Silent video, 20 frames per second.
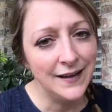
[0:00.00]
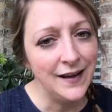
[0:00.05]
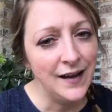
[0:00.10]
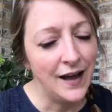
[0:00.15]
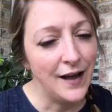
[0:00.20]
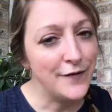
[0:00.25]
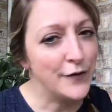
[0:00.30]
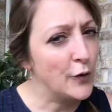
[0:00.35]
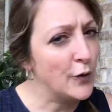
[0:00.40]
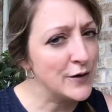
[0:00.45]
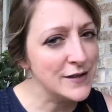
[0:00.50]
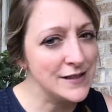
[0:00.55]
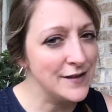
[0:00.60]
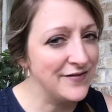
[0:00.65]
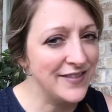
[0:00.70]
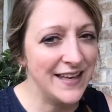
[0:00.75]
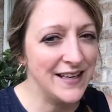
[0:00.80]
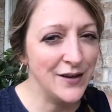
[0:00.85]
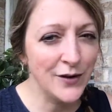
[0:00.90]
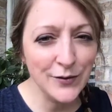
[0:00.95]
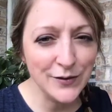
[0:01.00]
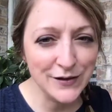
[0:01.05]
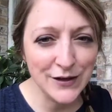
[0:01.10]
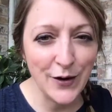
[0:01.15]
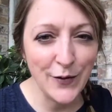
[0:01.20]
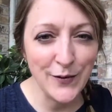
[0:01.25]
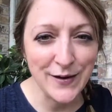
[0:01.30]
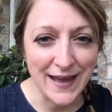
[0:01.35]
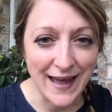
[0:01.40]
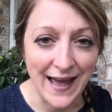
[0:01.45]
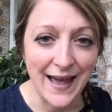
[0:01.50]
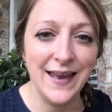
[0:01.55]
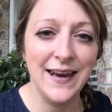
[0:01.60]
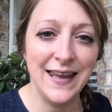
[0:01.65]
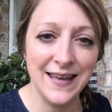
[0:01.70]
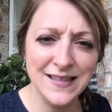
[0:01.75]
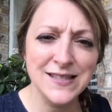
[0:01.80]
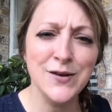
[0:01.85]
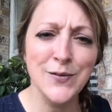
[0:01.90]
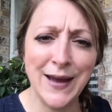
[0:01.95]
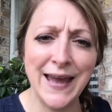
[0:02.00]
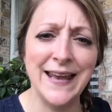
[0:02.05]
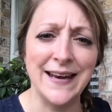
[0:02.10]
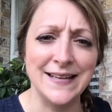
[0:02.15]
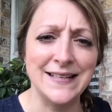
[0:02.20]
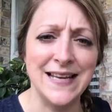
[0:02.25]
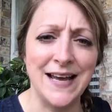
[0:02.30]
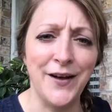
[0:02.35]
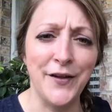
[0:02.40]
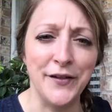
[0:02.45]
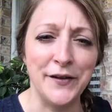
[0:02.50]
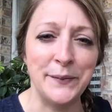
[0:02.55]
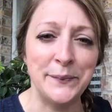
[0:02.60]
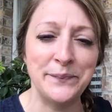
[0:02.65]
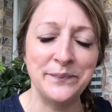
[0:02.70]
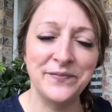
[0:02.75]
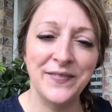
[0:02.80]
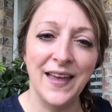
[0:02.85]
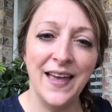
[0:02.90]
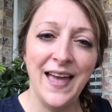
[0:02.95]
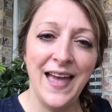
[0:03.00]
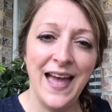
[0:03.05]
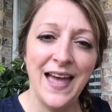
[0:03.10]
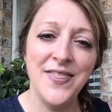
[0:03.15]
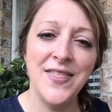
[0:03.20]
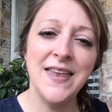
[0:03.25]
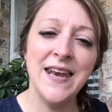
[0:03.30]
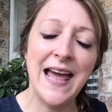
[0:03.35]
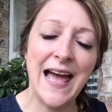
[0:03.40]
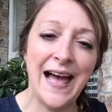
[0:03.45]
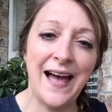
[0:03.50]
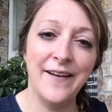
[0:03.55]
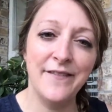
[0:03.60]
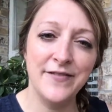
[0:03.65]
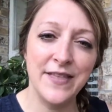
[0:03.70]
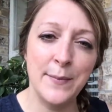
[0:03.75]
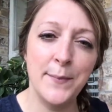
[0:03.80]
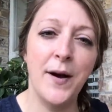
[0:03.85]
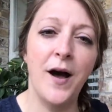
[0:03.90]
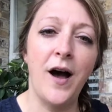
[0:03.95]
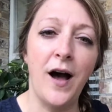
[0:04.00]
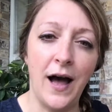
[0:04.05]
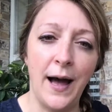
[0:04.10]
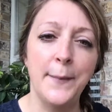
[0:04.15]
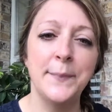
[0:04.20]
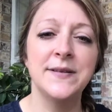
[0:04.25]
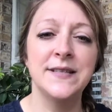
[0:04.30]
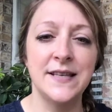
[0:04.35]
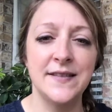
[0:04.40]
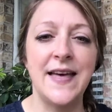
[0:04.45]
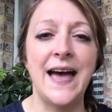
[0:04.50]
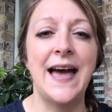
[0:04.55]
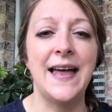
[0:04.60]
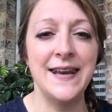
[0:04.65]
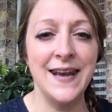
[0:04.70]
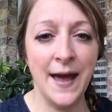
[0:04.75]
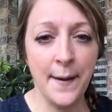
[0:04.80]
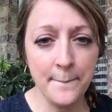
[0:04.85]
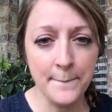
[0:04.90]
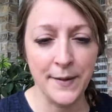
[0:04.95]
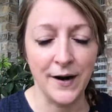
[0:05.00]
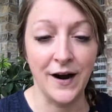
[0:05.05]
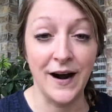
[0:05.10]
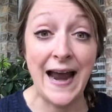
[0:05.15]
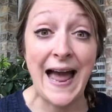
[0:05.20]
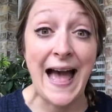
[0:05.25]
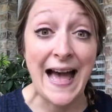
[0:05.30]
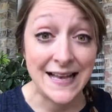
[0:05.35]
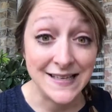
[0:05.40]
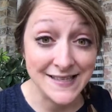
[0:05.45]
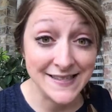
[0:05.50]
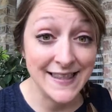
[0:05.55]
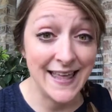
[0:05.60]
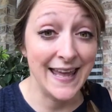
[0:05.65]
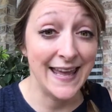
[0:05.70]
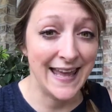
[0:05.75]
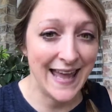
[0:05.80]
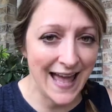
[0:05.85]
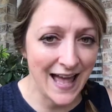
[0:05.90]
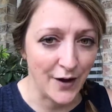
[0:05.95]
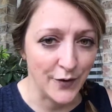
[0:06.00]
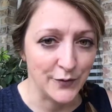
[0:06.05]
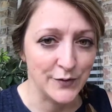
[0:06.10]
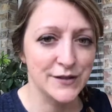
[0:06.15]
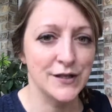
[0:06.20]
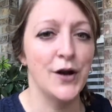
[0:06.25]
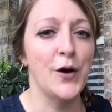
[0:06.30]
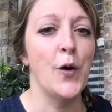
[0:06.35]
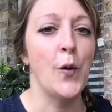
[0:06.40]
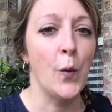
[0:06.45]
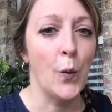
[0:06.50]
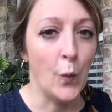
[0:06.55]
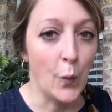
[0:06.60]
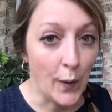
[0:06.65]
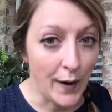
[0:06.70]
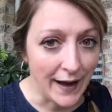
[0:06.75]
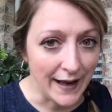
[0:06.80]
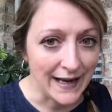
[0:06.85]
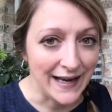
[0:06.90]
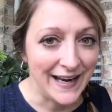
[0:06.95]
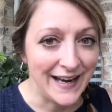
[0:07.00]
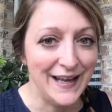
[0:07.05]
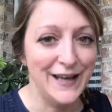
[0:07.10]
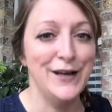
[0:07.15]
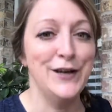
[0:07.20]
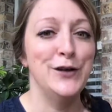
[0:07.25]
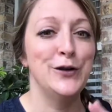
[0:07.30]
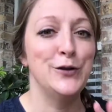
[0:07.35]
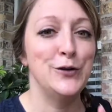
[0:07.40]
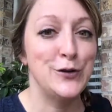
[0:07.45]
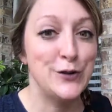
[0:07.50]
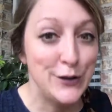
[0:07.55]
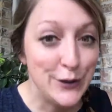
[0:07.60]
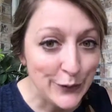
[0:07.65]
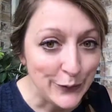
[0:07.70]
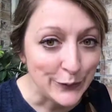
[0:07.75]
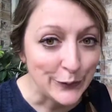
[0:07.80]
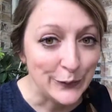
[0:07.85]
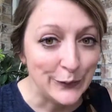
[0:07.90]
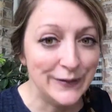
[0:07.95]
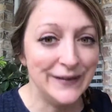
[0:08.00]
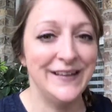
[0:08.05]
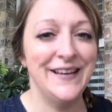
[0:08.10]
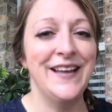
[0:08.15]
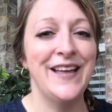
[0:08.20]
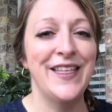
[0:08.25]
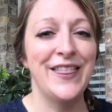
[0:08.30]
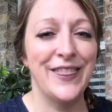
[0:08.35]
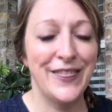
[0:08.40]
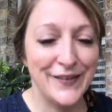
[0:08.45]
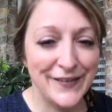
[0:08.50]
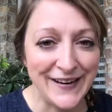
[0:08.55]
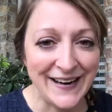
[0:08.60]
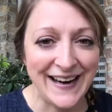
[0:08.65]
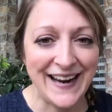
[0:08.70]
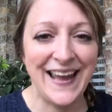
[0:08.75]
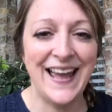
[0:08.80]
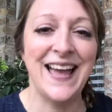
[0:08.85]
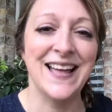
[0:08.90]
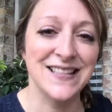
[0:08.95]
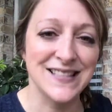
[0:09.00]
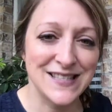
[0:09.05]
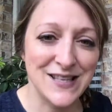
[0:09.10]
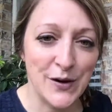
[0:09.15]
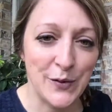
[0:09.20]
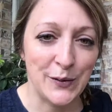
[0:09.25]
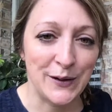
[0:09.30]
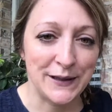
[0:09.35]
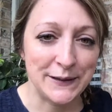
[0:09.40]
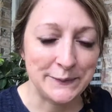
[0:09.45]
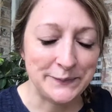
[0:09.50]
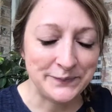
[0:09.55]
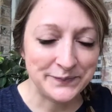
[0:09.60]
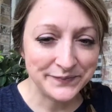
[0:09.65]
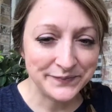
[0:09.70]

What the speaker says: Of course, if they don't know yet, it's okay to tell them, and then have them hop to that number as they count. 1, 2, 3, and so on.